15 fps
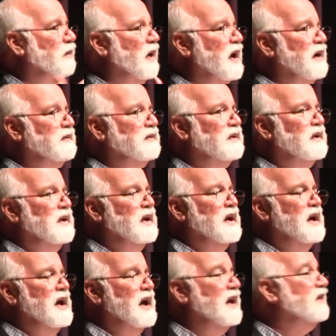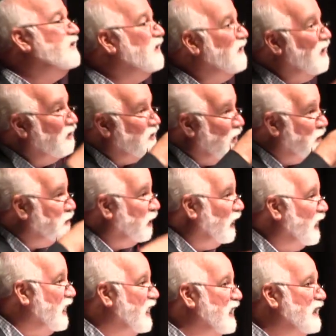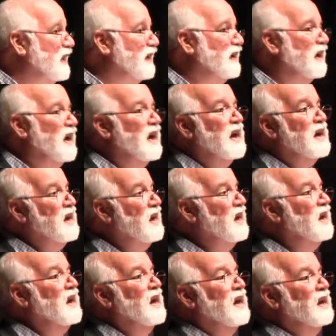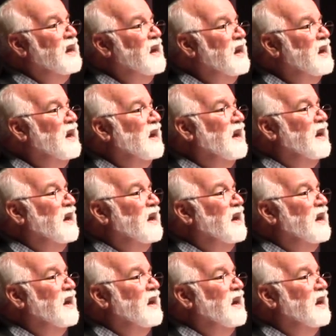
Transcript: arrives, and I said, there's our plane, and, eh, eh,